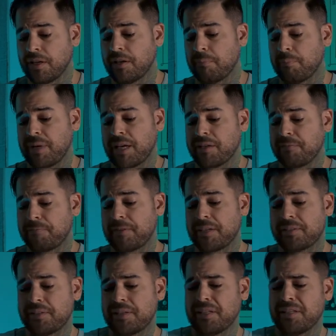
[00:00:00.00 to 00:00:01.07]

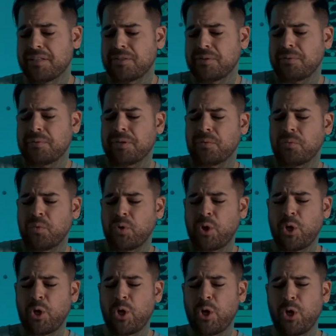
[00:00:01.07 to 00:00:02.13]
Manifesting and doing.
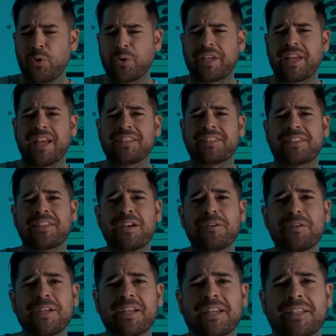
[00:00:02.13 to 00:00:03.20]
Woo!
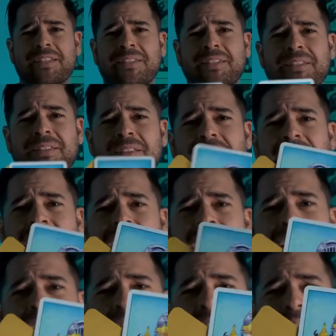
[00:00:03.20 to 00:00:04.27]
Cancerians! Look at
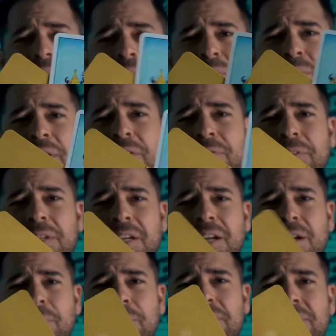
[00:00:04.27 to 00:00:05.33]
that. Queen of
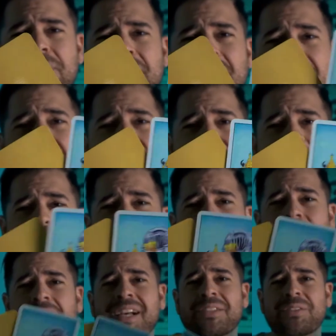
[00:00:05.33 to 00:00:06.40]
Cups. You
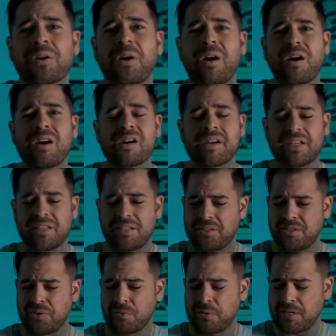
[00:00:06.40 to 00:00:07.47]
guys are
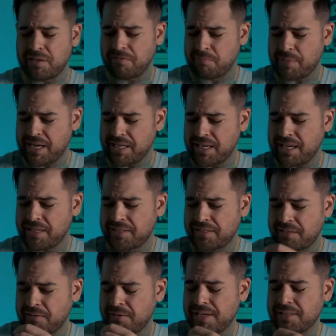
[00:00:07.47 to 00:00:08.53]
intuitive. My
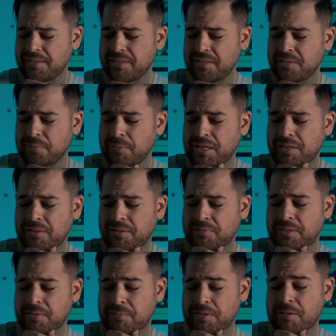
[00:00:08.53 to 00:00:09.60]
Cancerians this month of
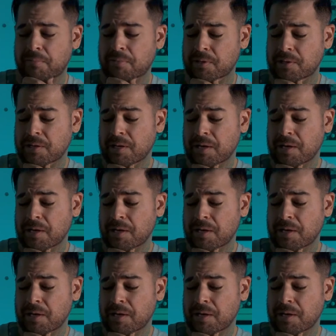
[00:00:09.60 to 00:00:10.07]
September,